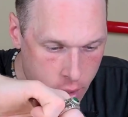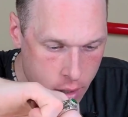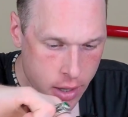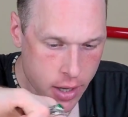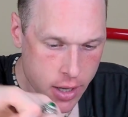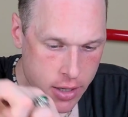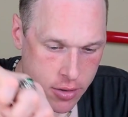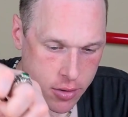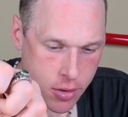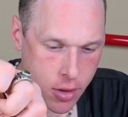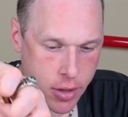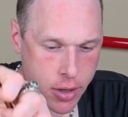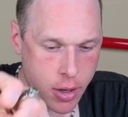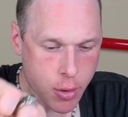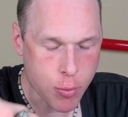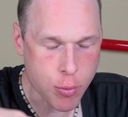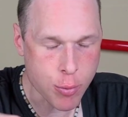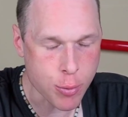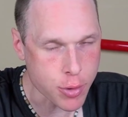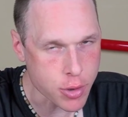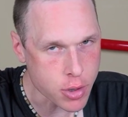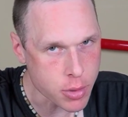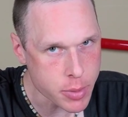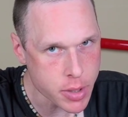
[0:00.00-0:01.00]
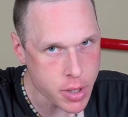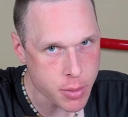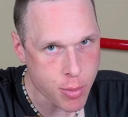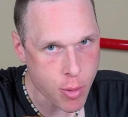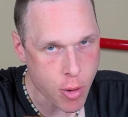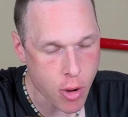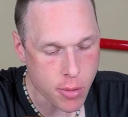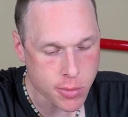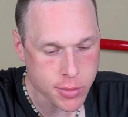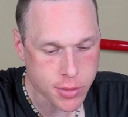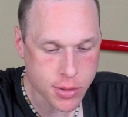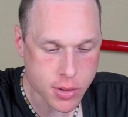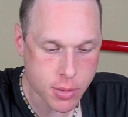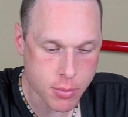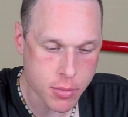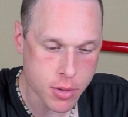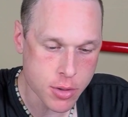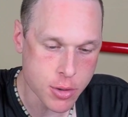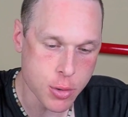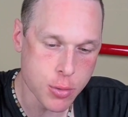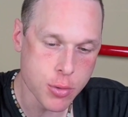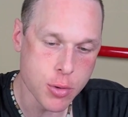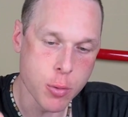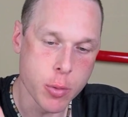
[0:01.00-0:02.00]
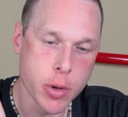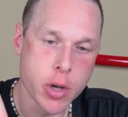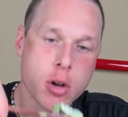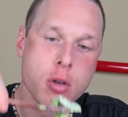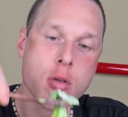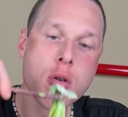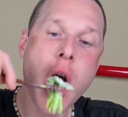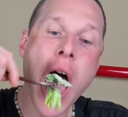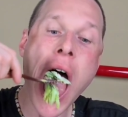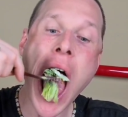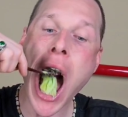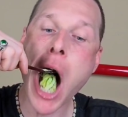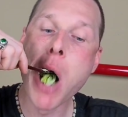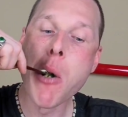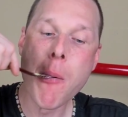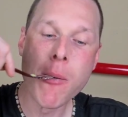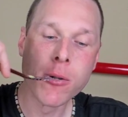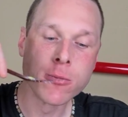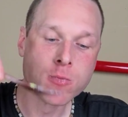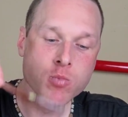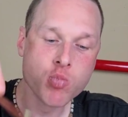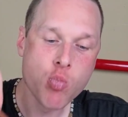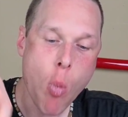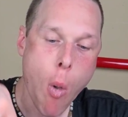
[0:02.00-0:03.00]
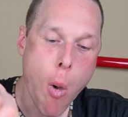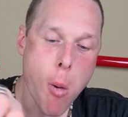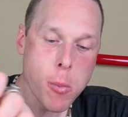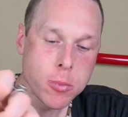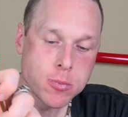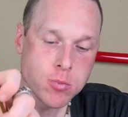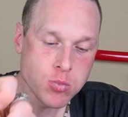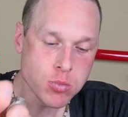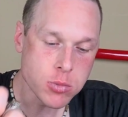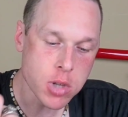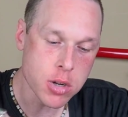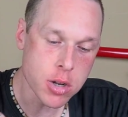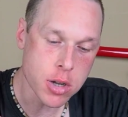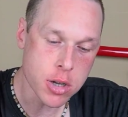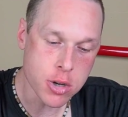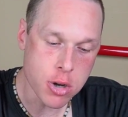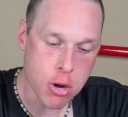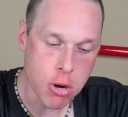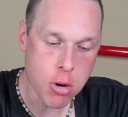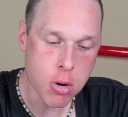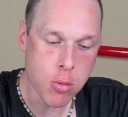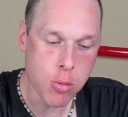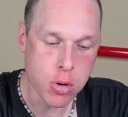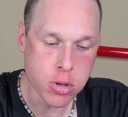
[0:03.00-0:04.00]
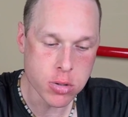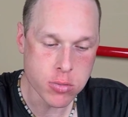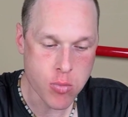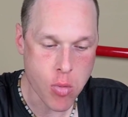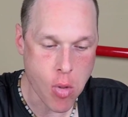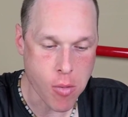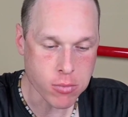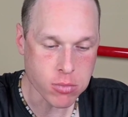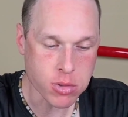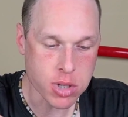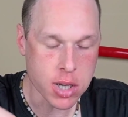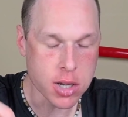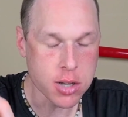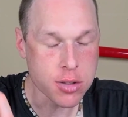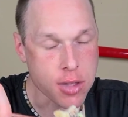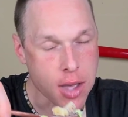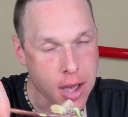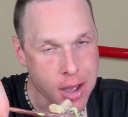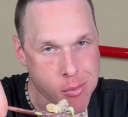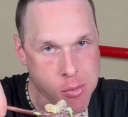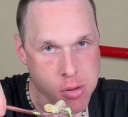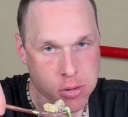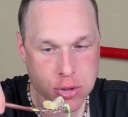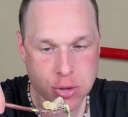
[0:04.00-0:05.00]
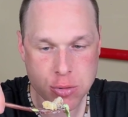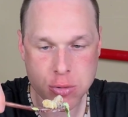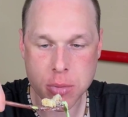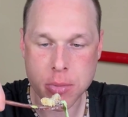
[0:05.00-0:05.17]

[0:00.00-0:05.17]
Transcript: And it's not like a real big problem, it's something to do with the wheel. And I know it wouldn't take that much to